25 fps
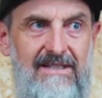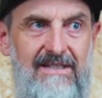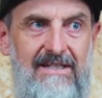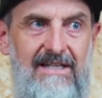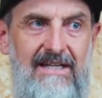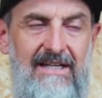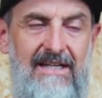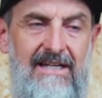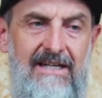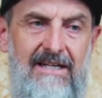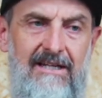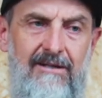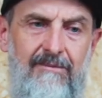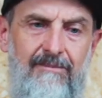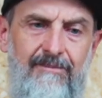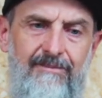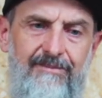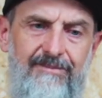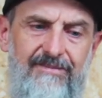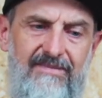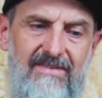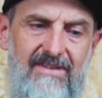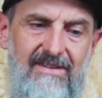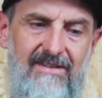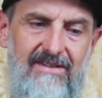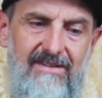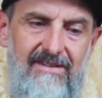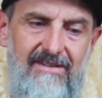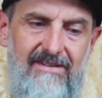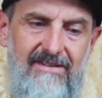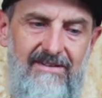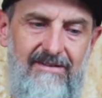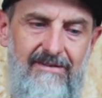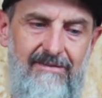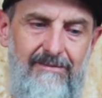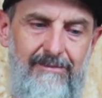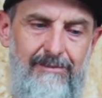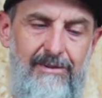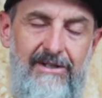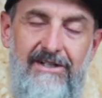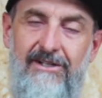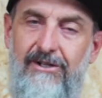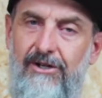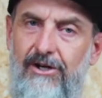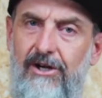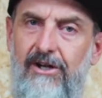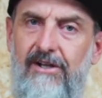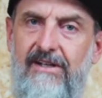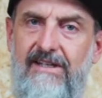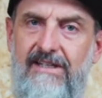
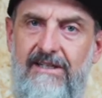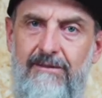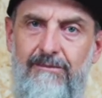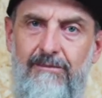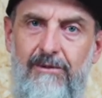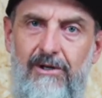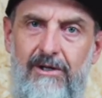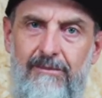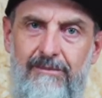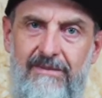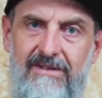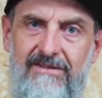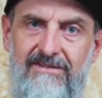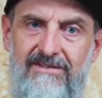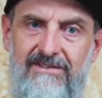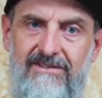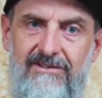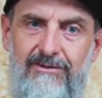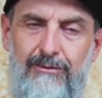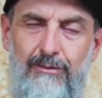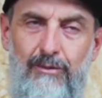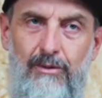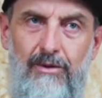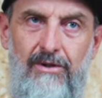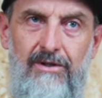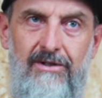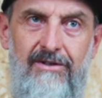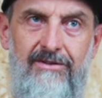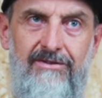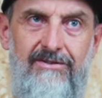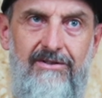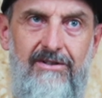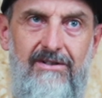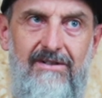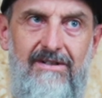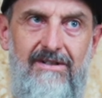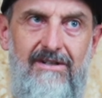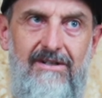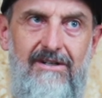pretty early in my business was